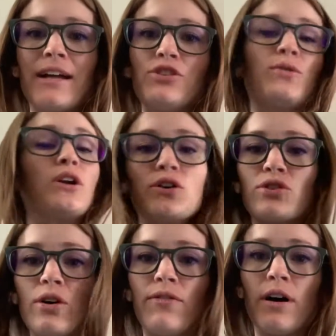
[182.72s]
you can
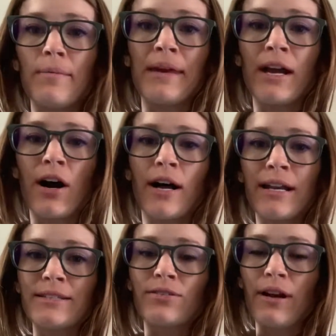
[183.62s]
also go follow me on
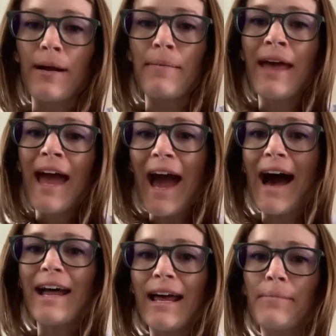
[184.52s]
Instagram
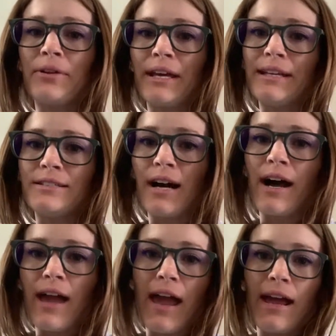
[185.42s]
at
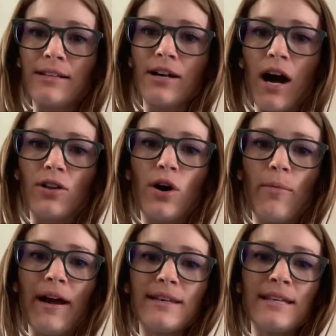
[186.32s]

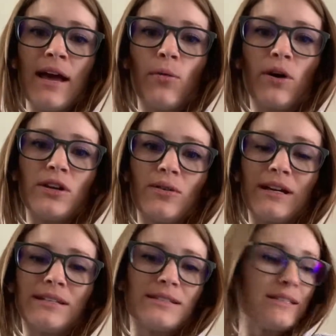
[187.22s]
emily.a.lopez, where you
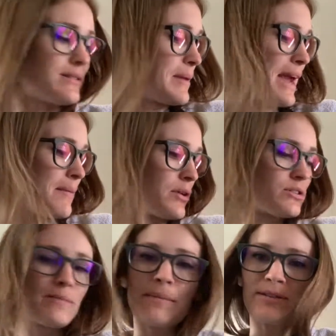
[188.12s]
get to see some cameos
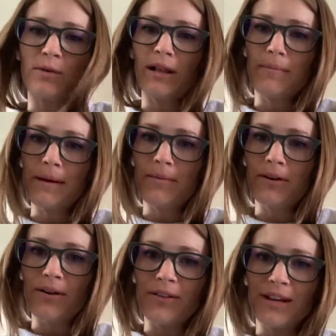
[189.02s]
by my sweet little baby
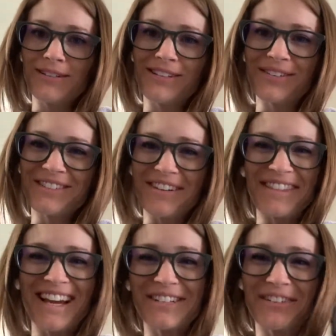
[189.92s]
girl Athena too. So
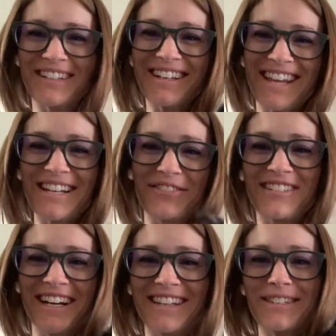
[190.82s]
thanks for
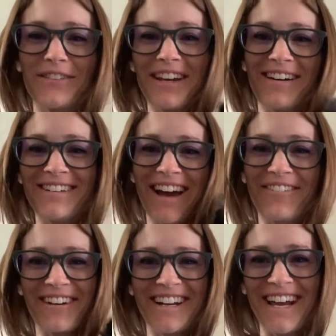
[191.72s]
checking this video out. Have
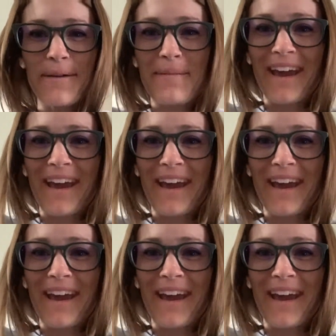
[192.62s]
a great day. Bye.